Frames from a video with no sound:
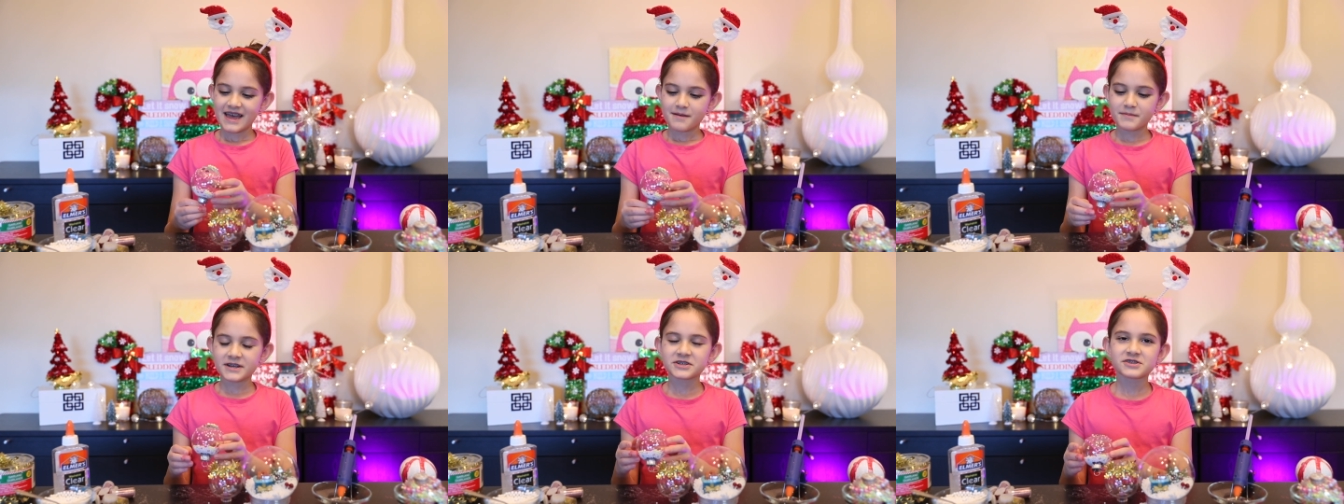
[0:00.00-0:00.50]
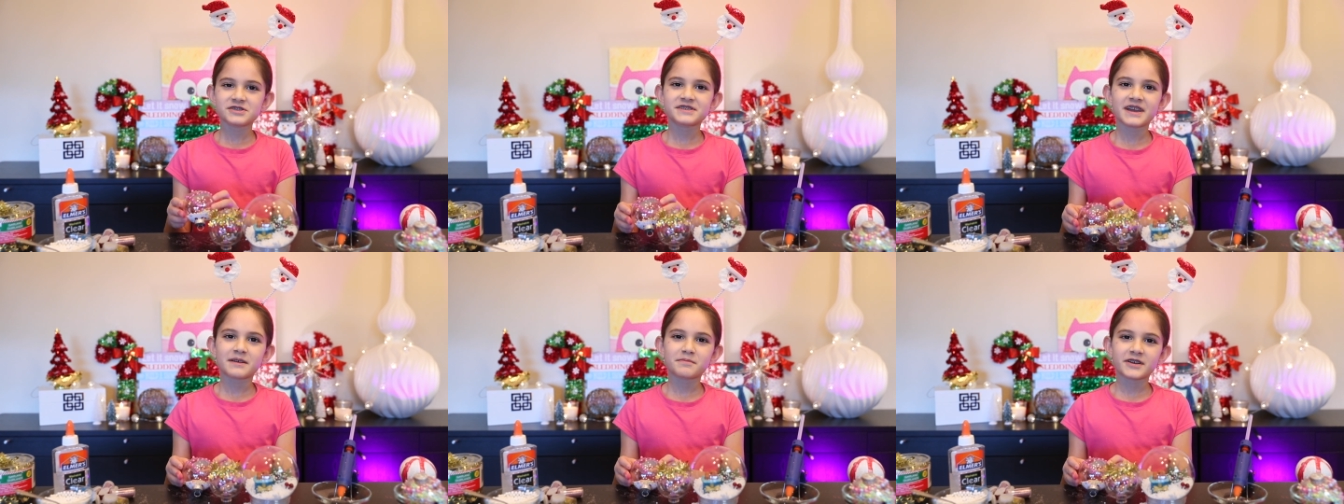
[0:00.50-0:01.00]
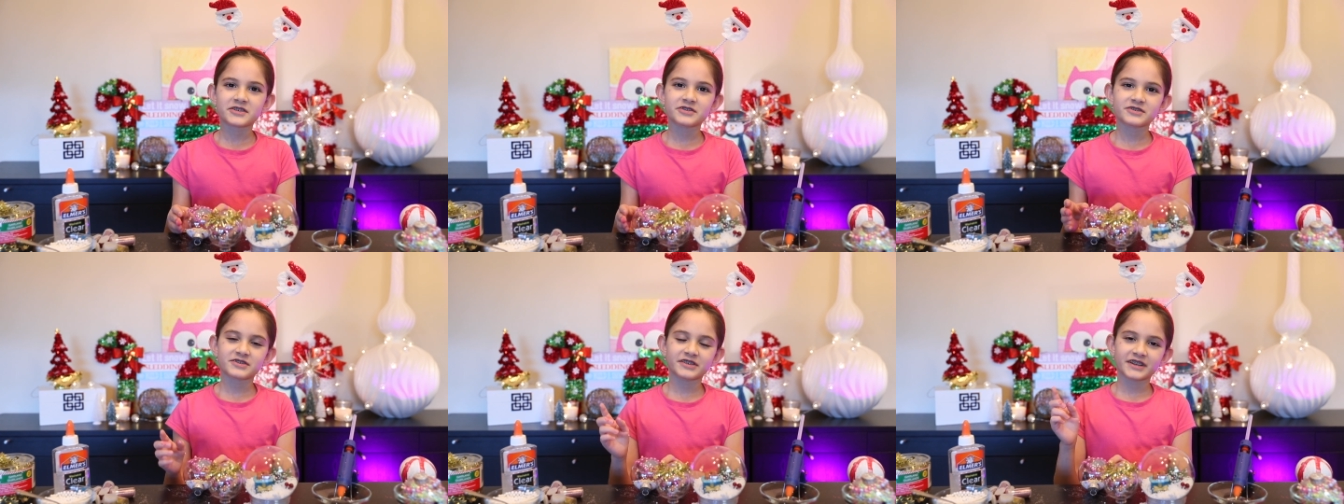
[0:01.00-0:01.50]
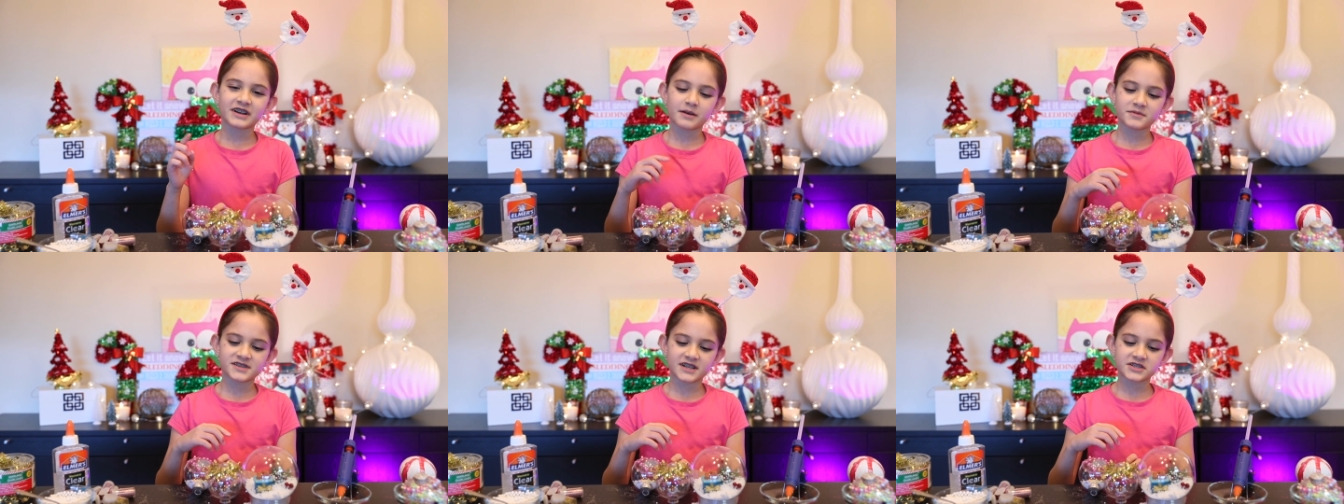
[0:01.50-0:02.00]
Make sure you take pictures on the
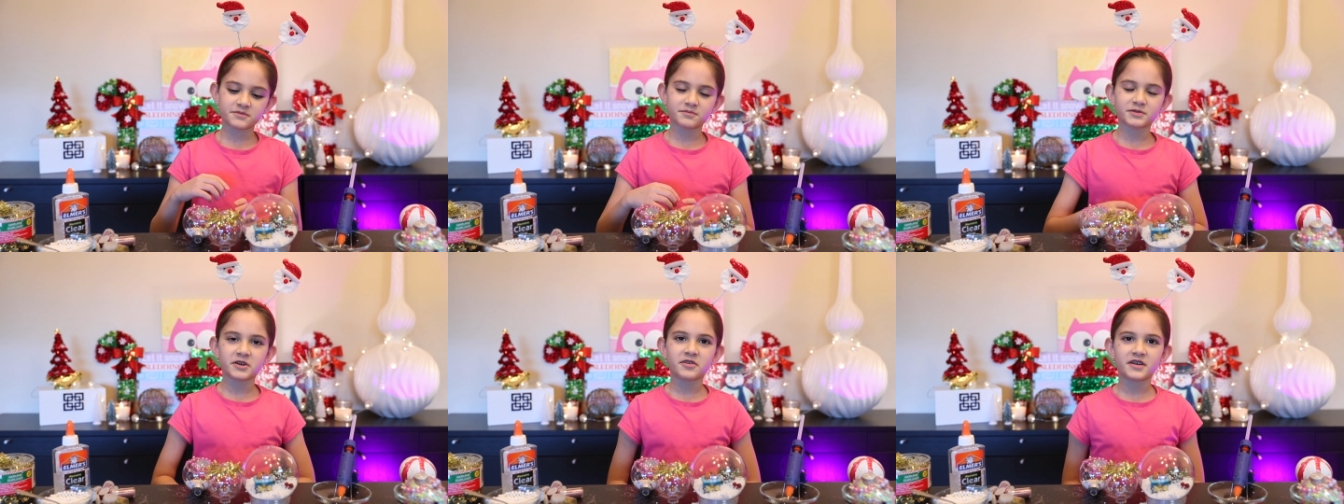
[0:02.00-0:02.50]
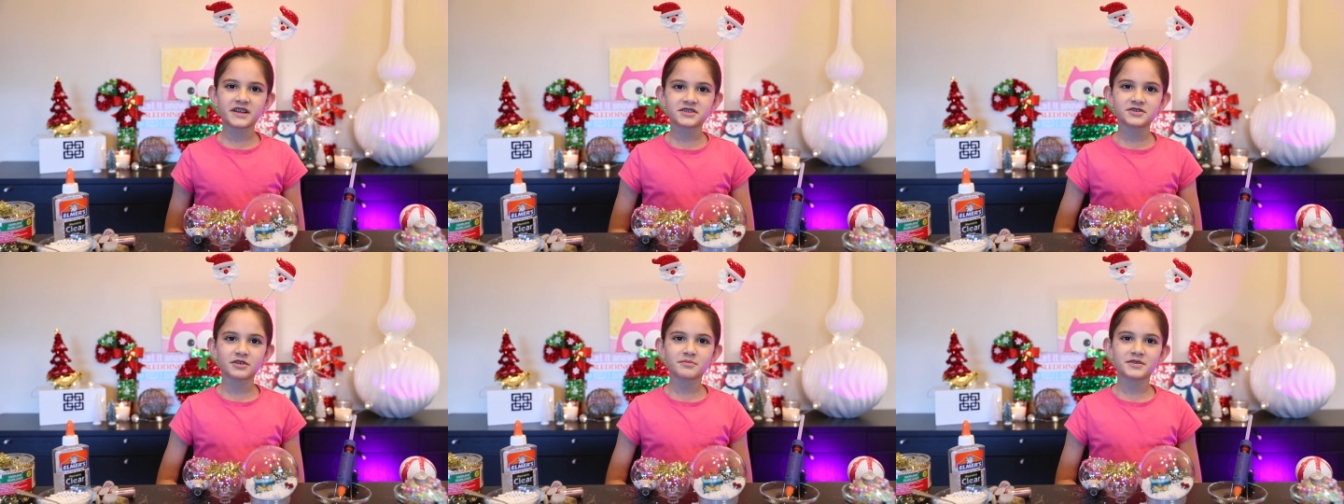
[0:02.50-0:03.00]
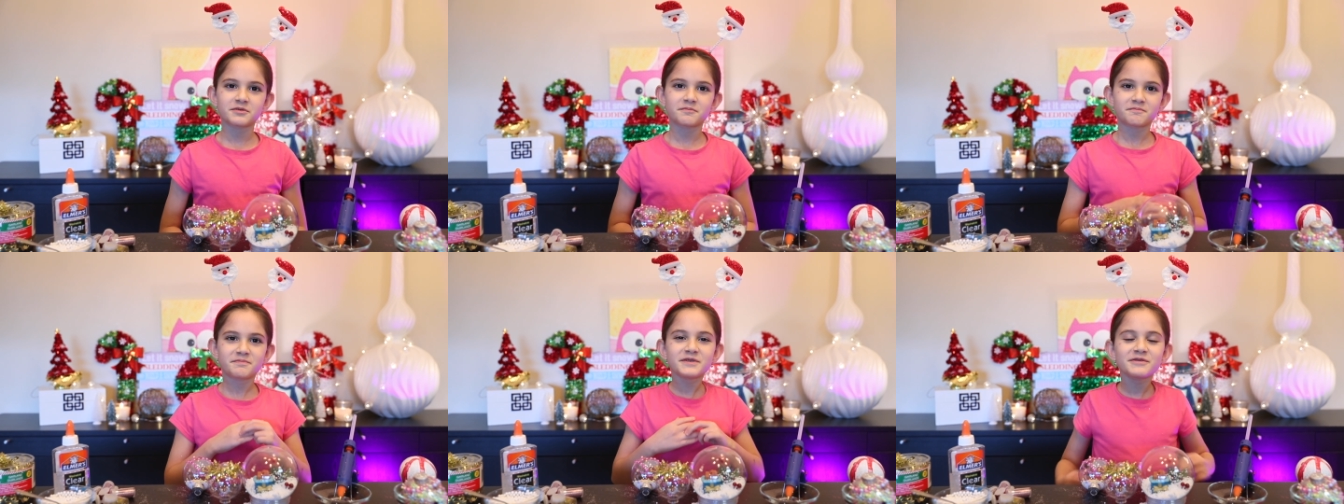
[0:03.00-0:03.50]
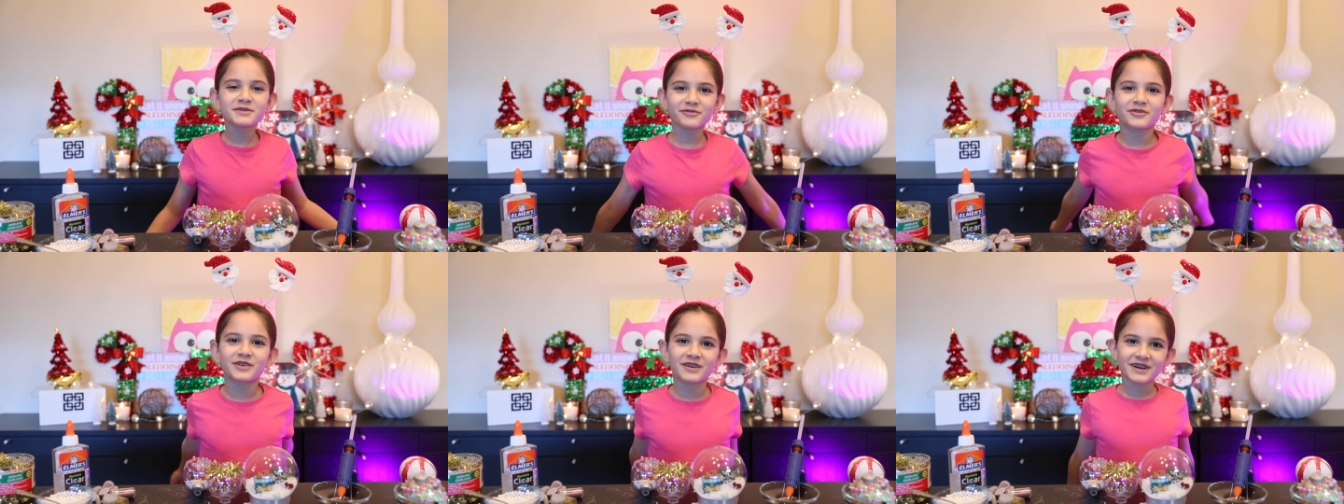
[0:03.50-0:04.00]
comment section below and show me your
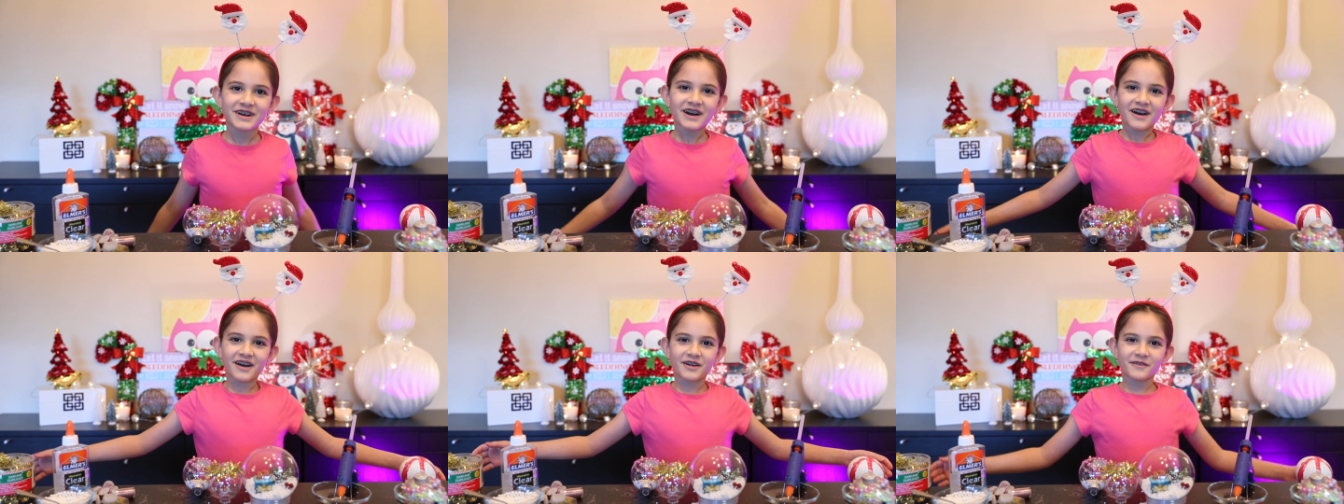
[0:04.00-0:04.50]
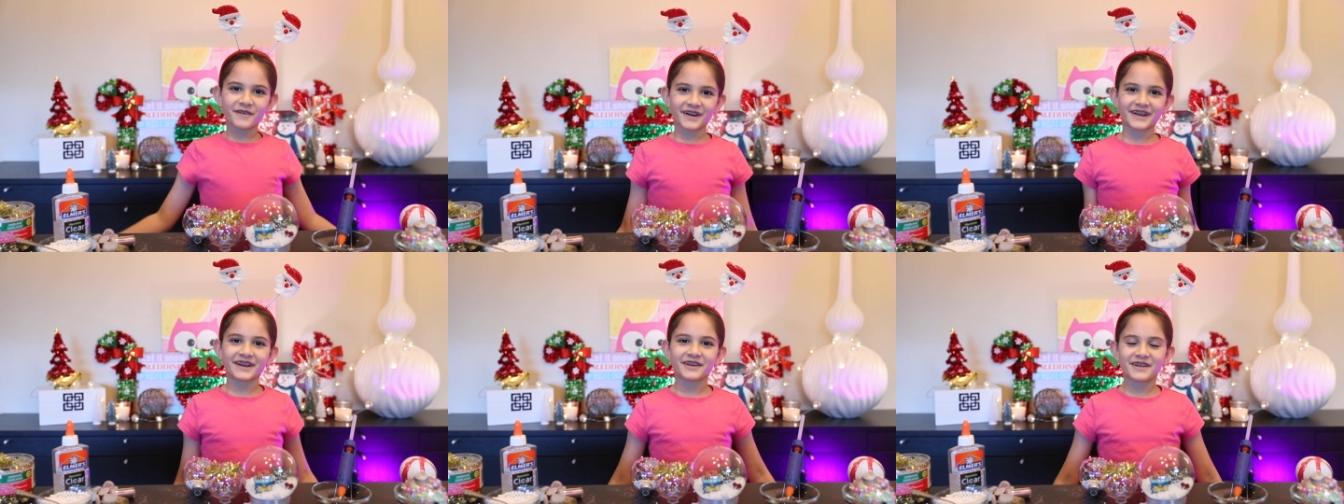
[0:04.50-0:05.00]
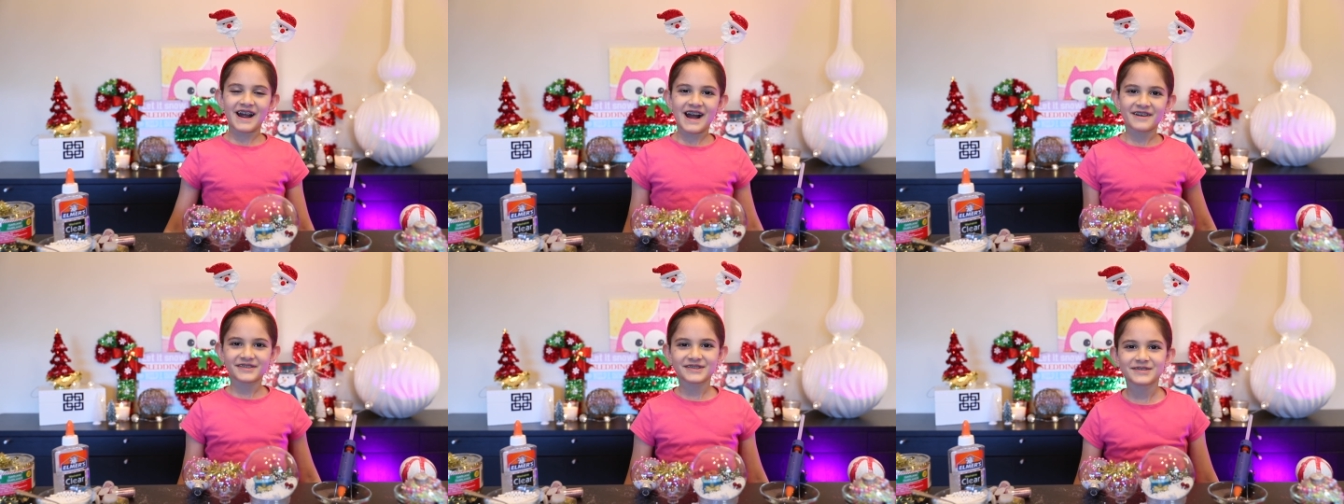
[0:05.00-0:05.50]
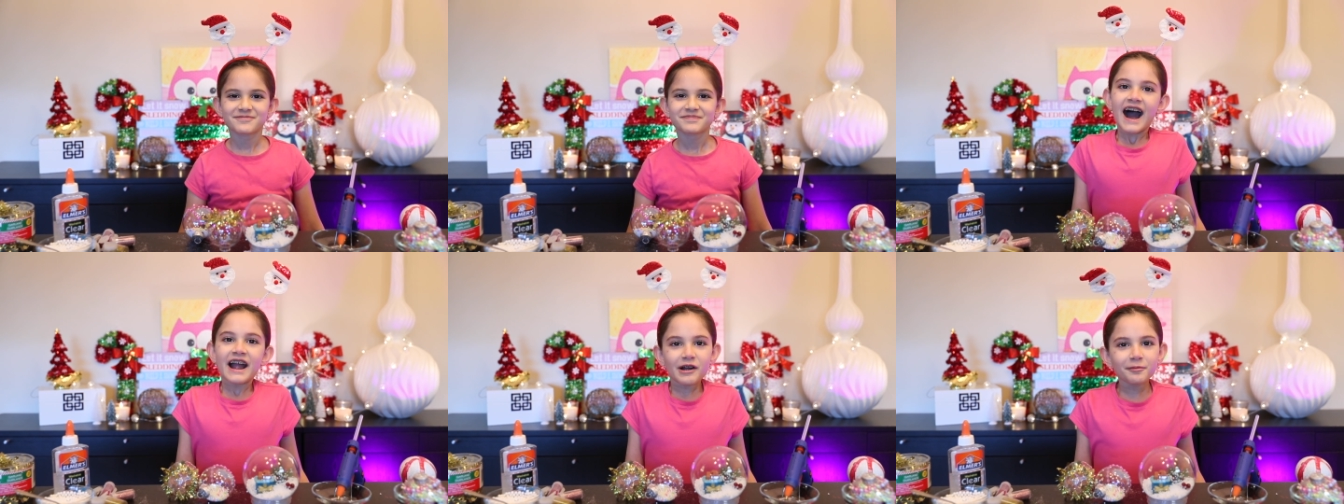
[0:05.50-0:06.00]
beautiful artwork and crafts.
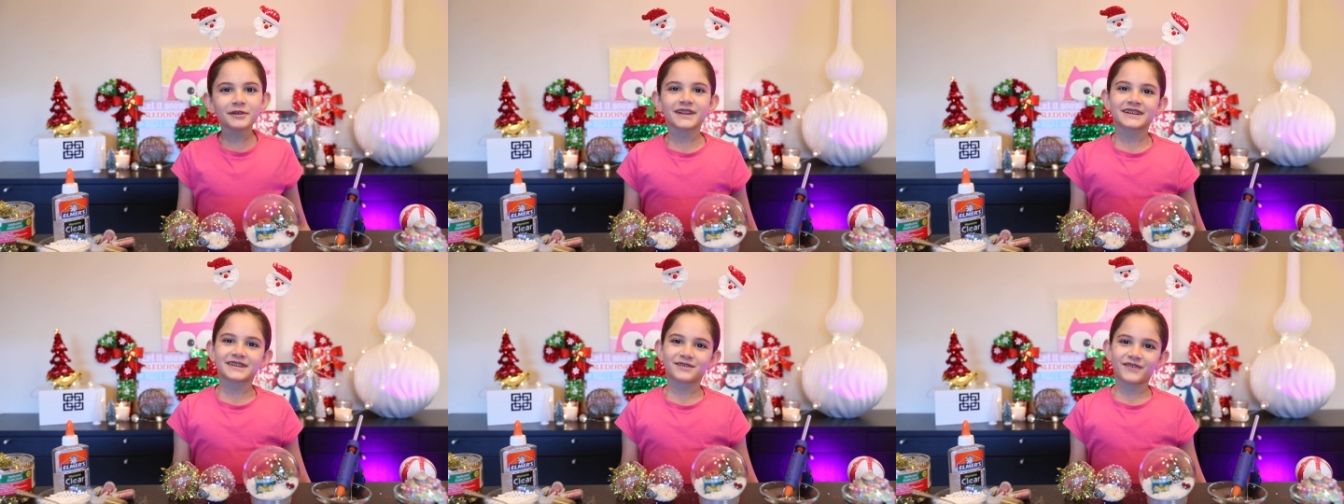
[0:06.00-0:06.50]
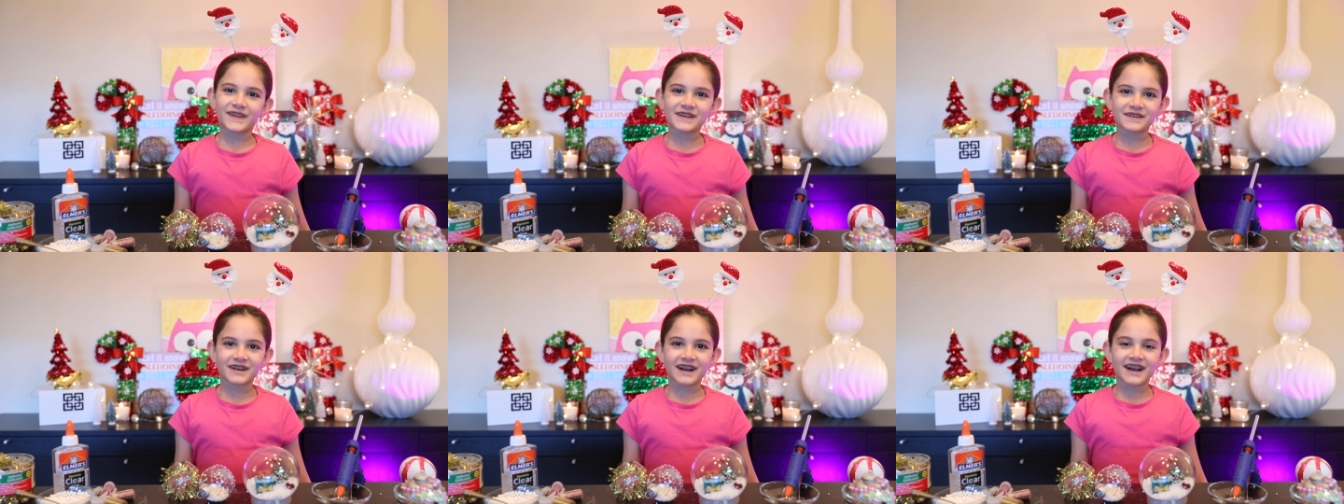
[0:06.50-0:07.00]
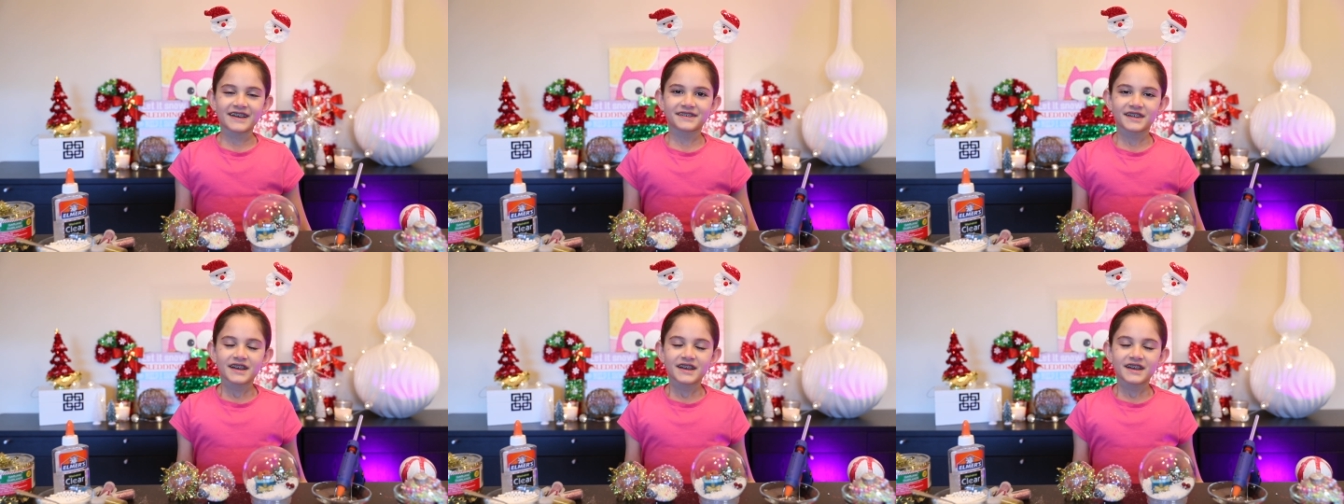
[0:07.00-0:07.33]
I hope you like this video, guys.